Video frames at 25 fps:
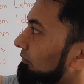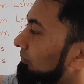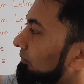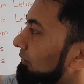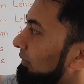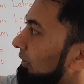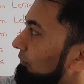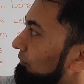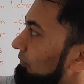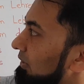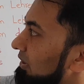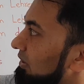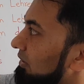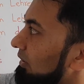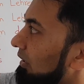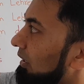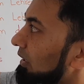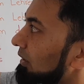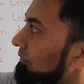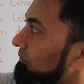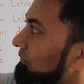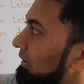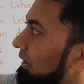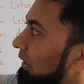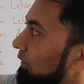if we
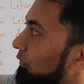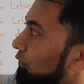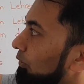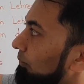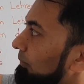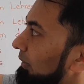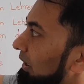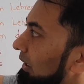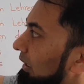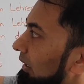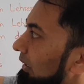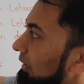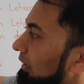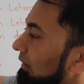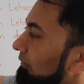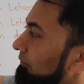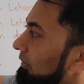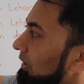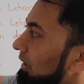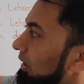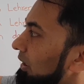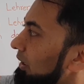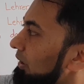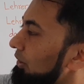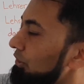start with the
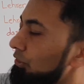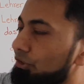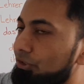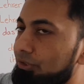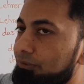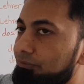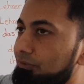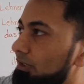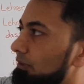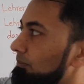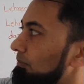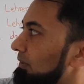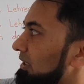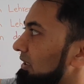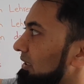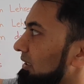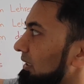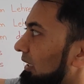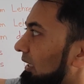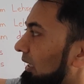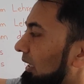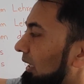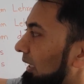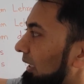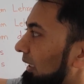nominative ish, which means
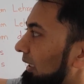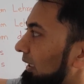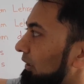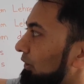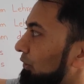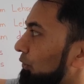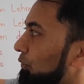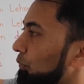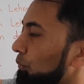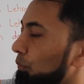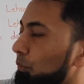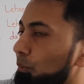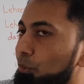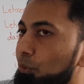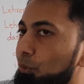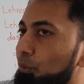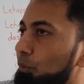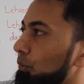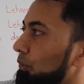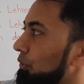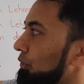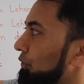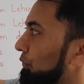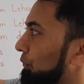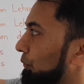I,
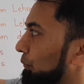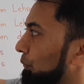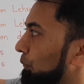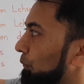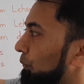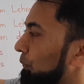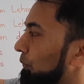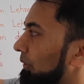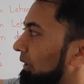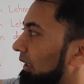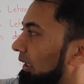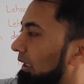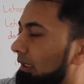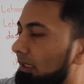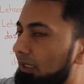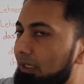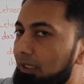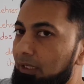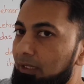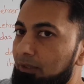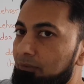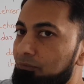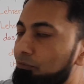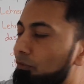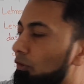do, you,
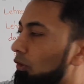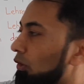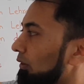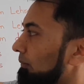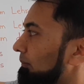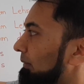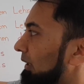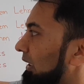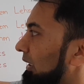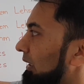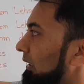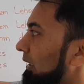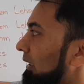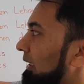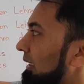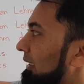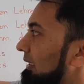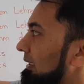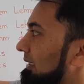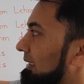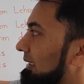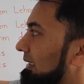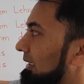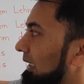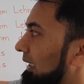informal,
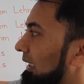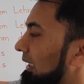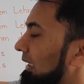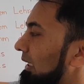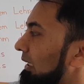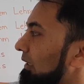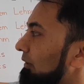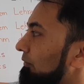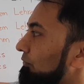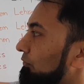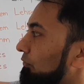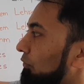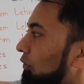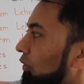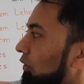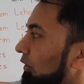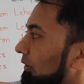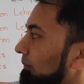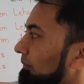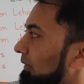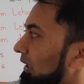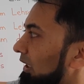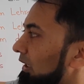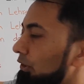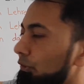sie,
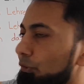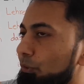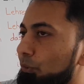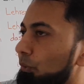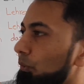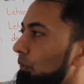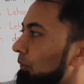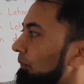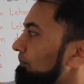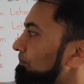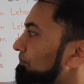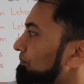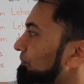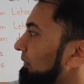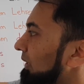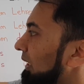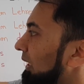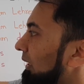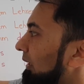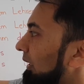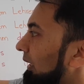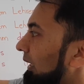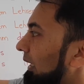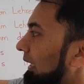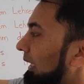formal, you,
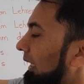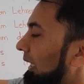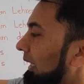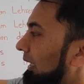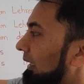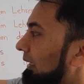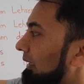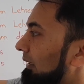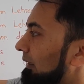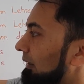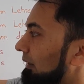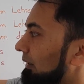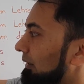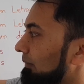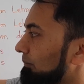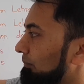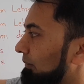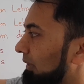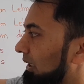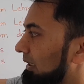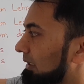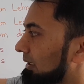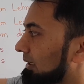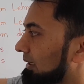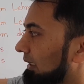er
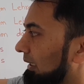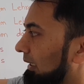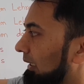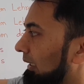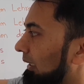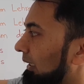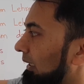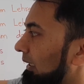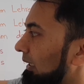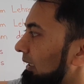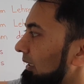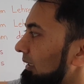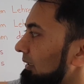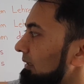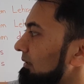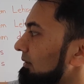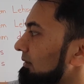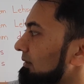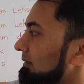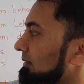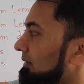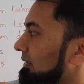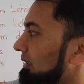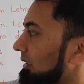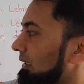means he,
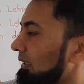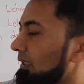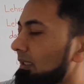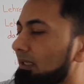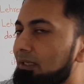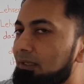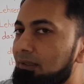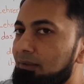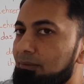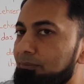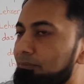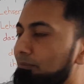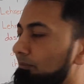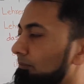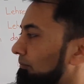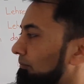sie,